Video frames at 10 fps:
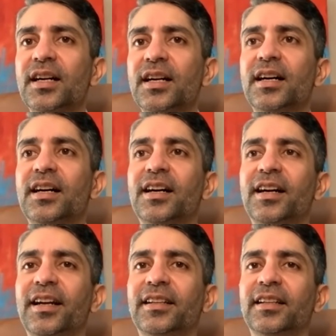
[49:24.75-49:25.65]
Uh,
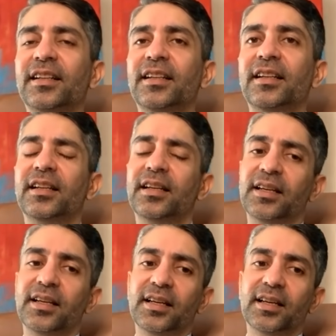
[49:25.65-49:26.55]
it'll
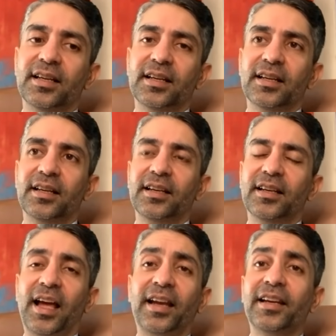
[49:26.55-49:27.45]
uh,
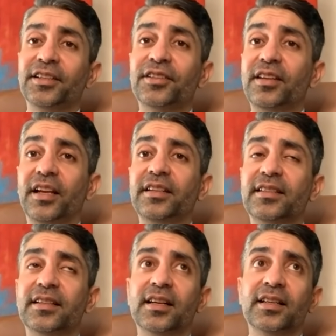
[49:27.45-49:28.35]
and in, in
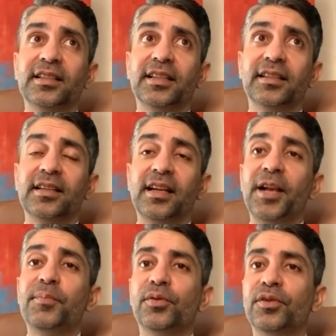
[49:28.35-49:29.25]
turn, it'll
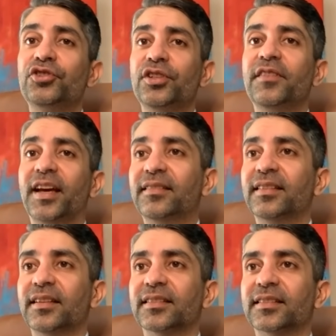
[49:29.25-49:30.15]
help you achieve
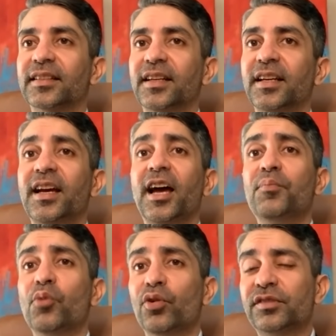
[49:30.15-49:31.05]
excellence.
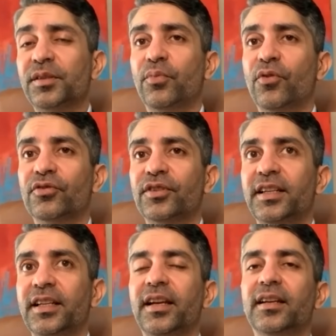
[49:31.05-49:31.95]
And most
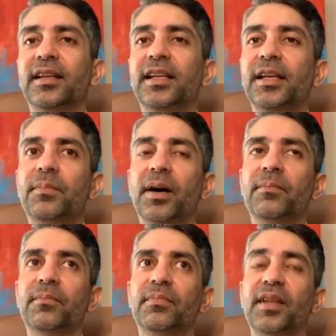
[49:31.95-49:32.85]
importantly, it'll keep
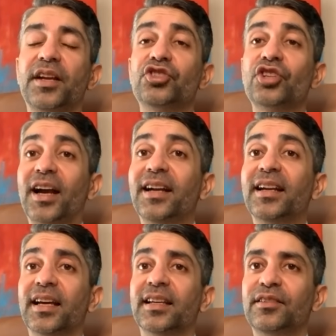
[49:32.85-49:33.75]
up that
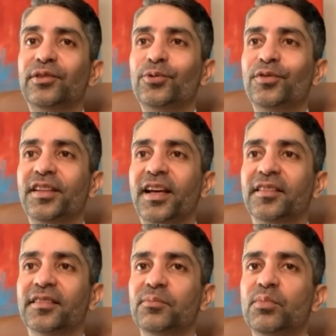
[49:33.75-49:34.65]
childlike
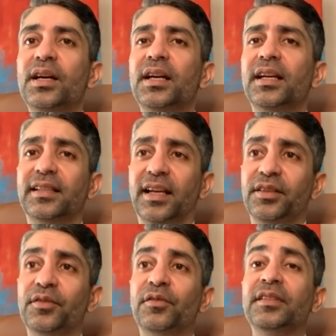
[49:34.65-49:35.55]
enthusiasm that
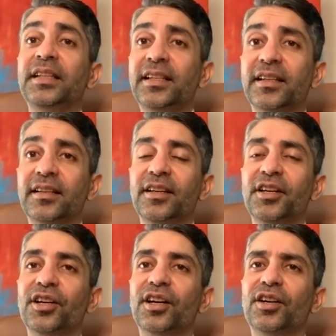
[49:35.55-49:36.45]
is needed
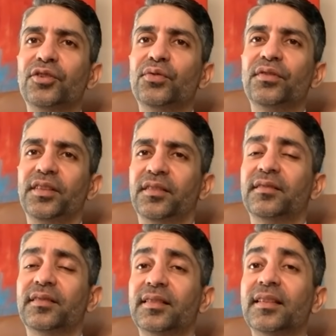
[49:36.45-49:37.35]
uh, to
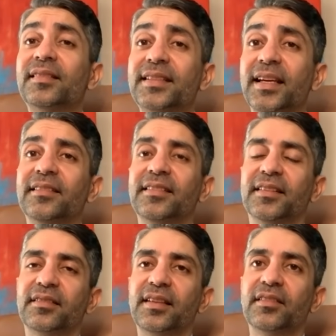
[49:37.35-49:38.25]
sustain
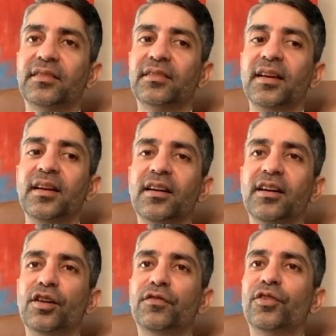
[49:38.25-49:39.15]
success
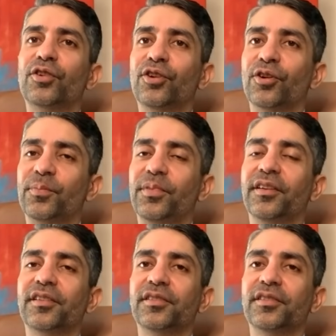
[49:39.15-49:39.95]
uh, for a long period of